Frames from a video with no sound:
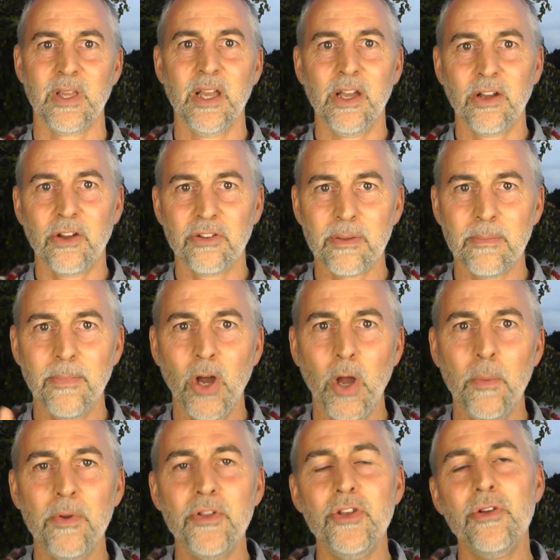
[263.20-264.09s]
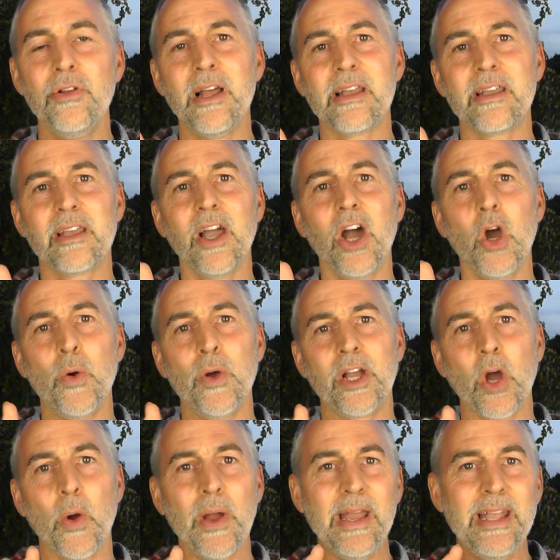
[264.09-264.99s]
Because the moment you let go
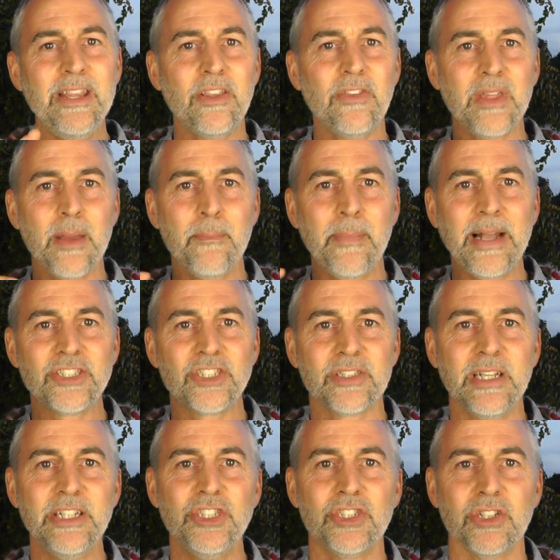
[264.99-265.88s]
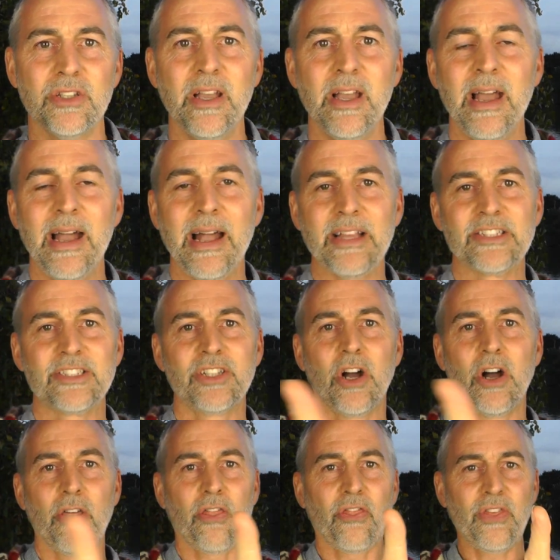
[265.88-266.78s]
into the imagination and
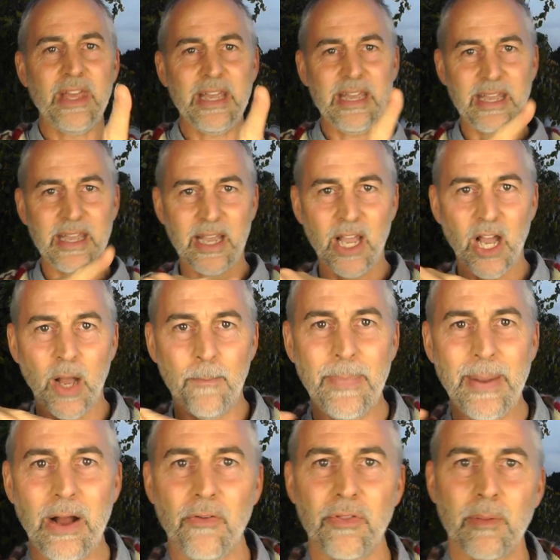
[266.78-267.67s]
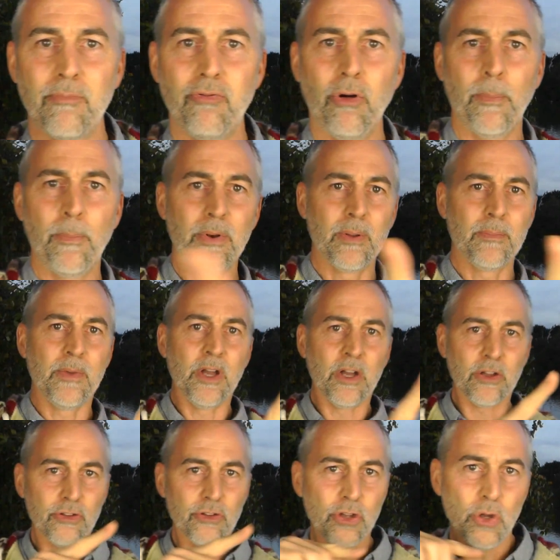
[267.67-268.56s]
start thinking about the problem,
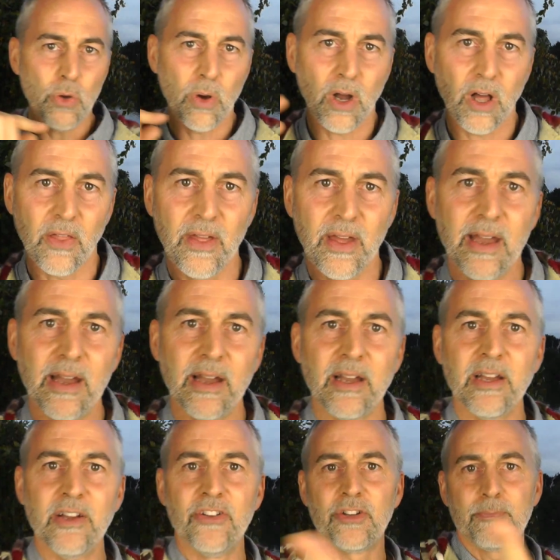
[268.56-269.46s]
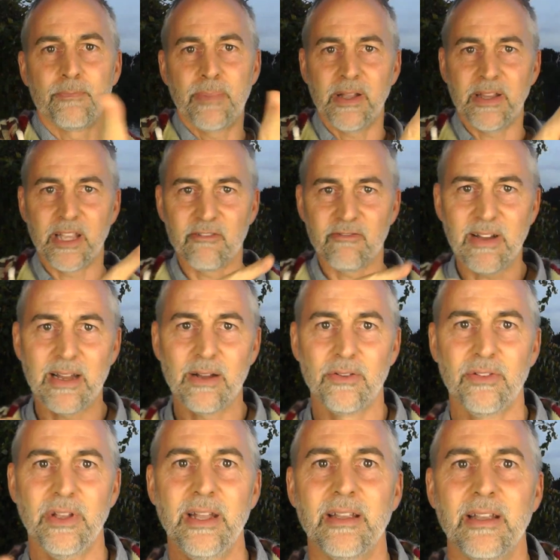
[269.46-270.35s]
you are there, spinning
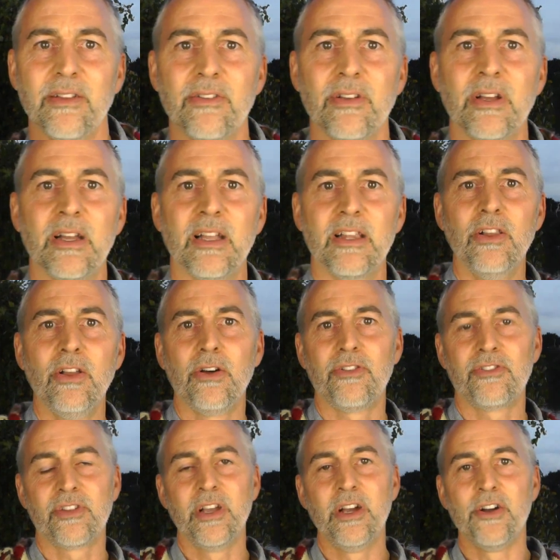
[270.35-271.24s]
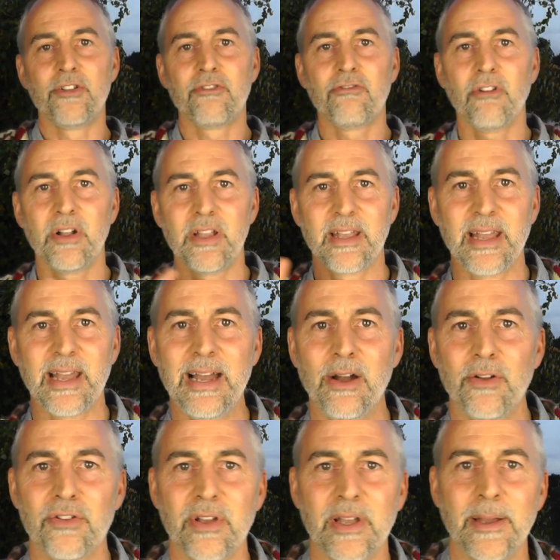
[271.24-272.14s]
round in it, lost, trying to get
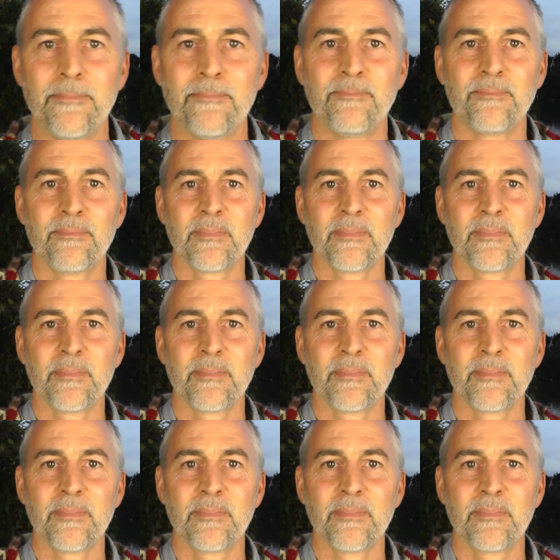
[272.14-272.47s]
out again.